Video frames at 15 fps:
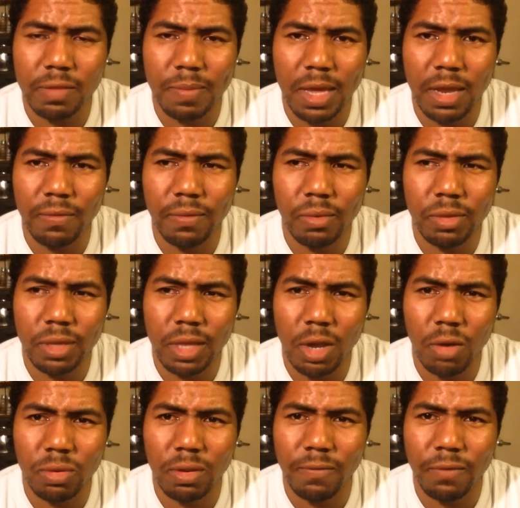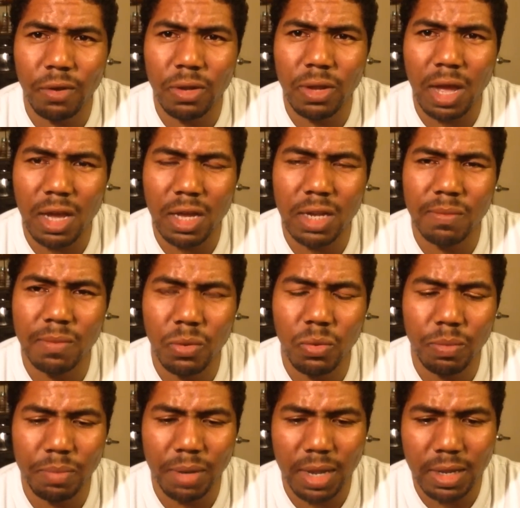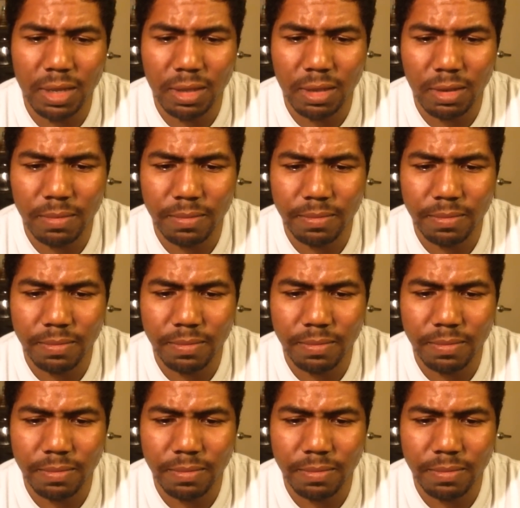Man, if it was healthy for you, how can it be replaced?